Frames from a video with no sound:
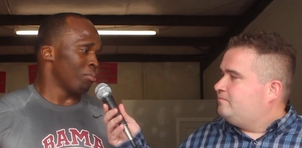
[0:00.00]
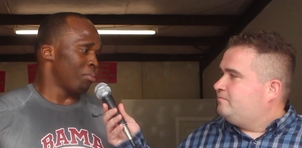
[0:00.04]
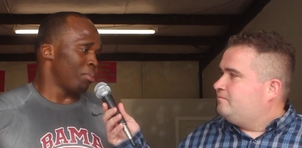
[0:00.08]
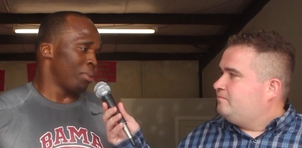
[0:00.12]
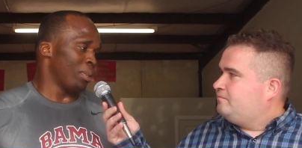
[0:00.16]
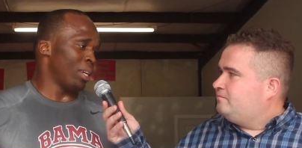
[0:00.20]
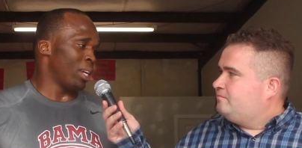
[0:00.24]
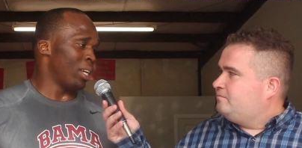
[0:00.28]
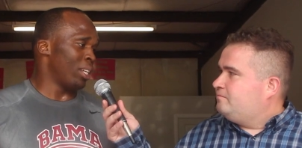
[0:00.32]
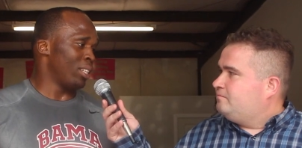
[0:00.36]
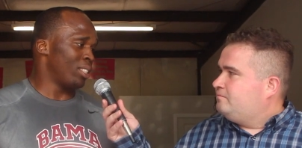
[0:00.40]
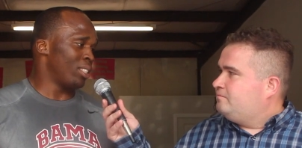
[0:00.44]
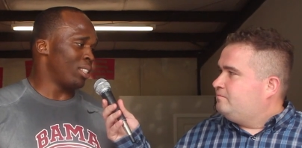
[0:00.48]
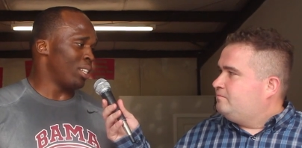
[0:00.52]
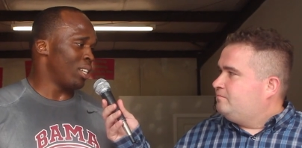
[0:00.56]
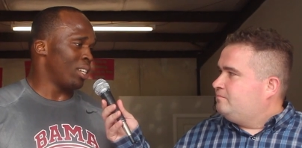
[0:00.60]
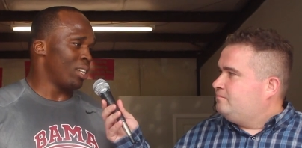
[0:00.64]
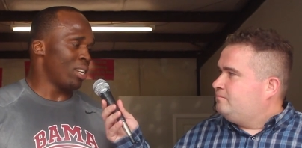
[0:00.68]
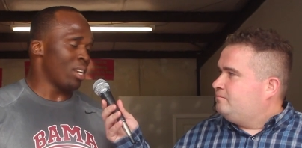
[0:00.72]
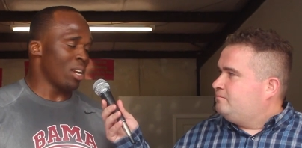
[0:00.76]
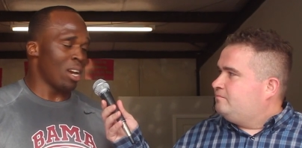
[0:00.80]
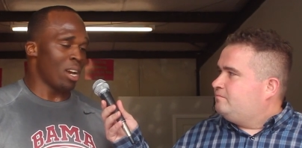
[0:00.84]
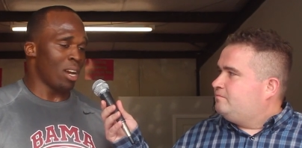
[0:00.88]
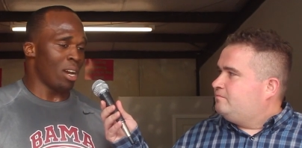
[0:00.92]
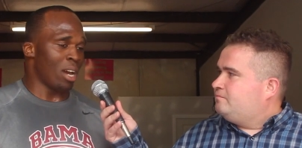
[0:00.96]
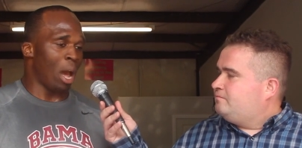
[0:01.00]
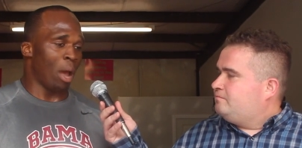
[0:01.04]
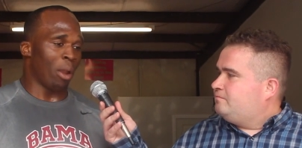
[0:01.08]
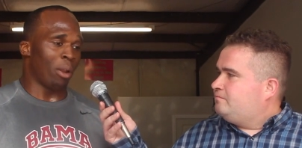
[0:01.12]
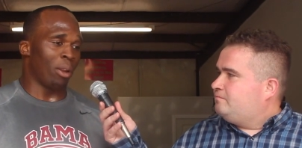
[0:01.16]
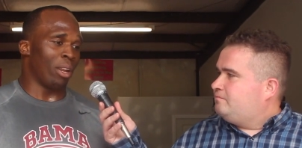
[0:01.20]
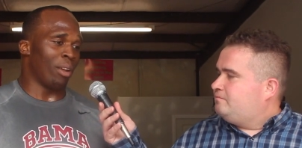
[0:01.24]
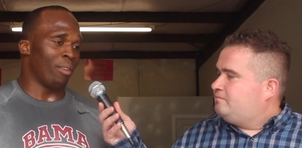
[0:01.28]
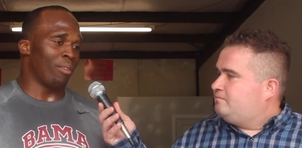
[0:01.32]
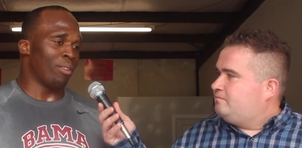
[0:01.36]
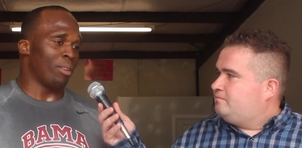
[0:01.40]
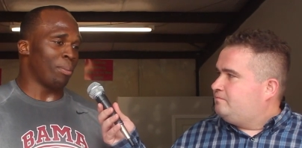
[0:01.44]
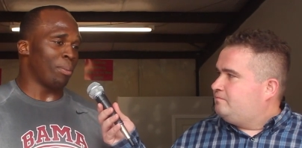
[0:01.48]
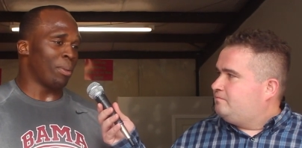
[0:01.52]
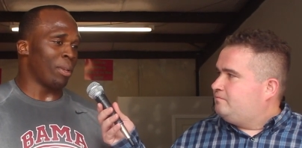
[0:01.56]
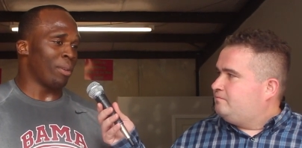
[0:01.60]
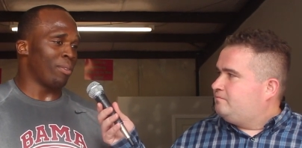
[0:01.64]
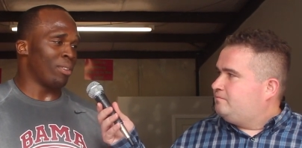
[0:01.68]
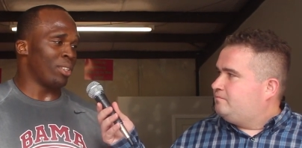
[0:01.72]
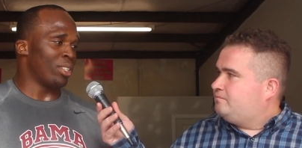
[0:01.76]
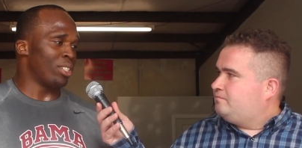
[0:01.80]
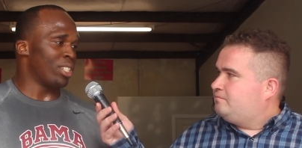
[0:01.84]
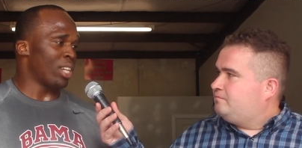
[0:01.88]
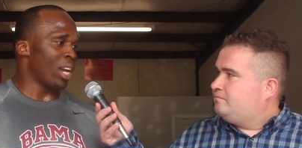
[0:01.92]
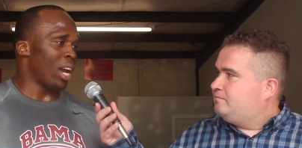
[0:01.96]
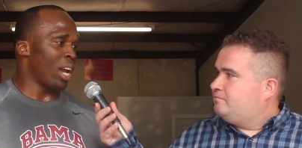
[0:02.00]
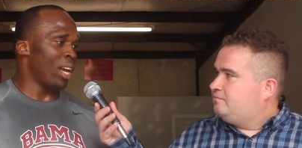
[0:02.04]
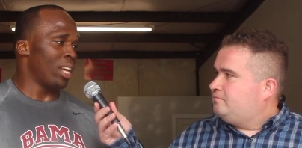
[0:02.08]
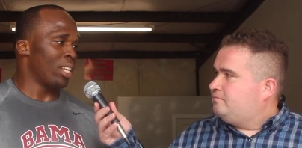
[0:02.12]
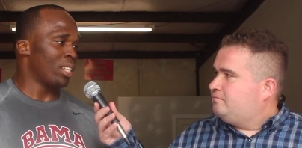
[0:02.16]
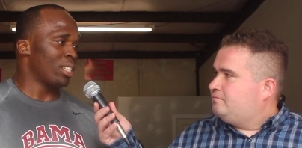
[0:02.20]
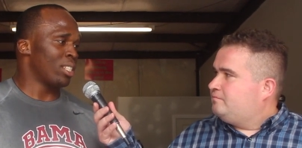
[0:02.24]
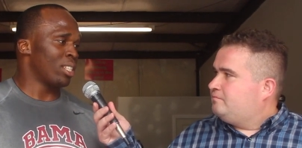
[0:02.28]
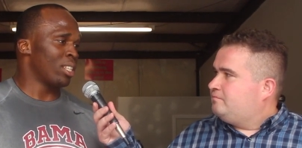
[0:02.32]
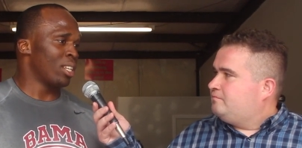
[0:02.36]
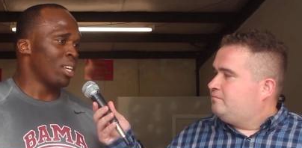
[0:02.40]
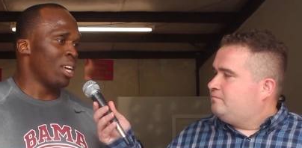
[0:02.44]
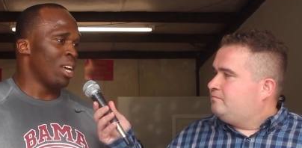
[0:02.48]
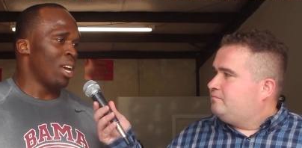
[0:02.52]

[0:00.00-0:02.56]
Speaker 1: place. And uh, I'd love to play for the Giants.